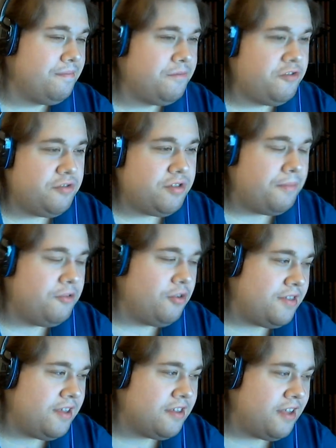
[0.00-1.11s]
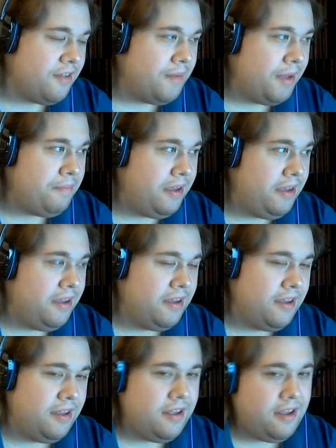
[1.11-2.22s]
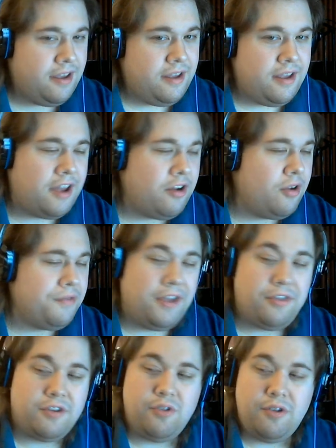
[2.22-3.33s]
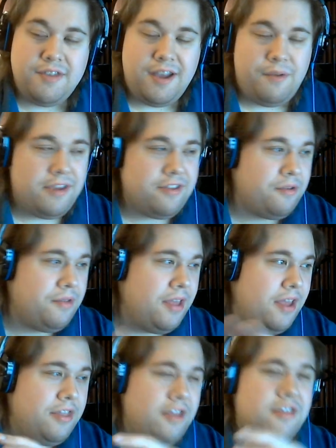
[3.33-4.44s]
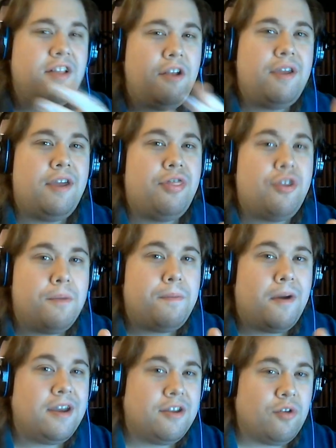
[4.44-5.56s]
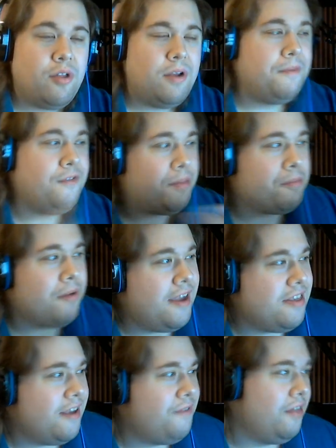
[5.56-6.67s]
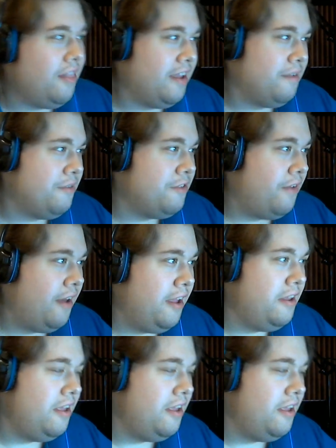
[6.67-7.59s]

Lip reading: Some joystick stuff might be... I don't know if the other controller is that way. So it's clearly a third-party controller, but for the price, I feel like it was fine.